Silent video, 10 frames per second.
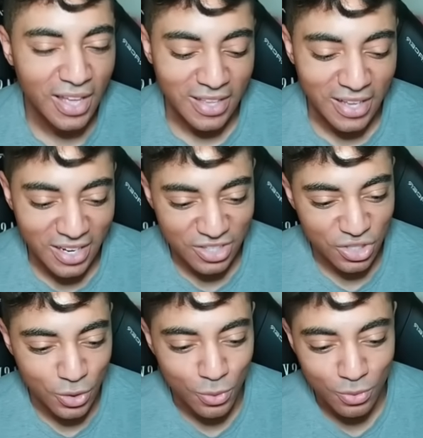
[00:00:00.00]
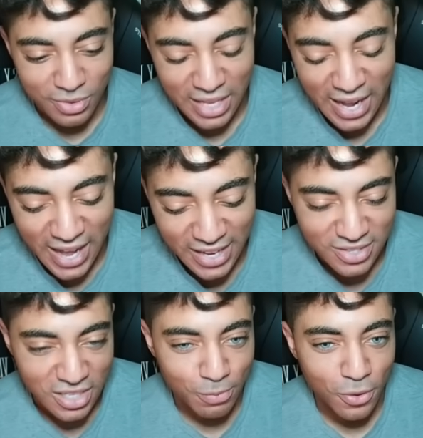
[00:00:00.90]
The issue that I
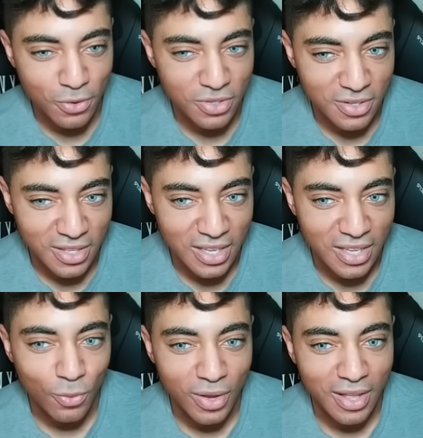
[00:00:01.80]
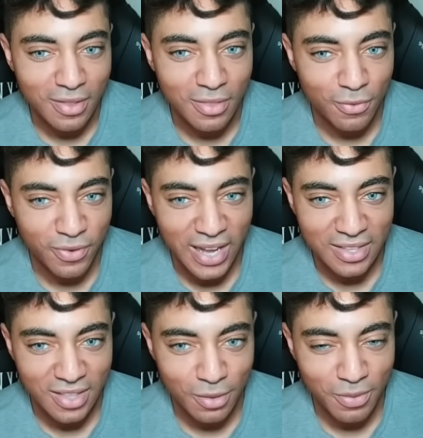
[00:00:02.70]
see personally with the
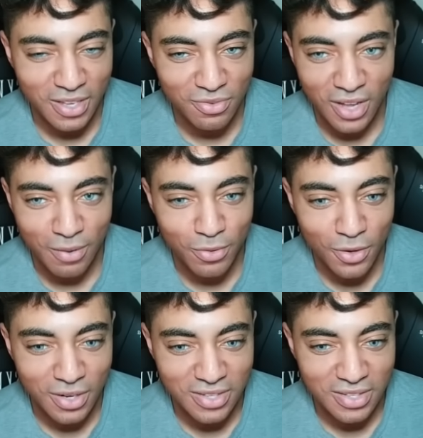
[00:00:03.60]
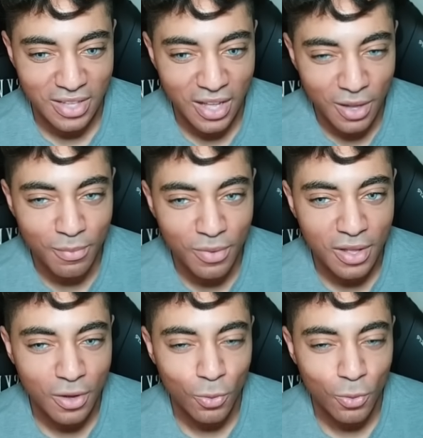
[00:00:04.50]
fact that the PS5 Pro doesn't come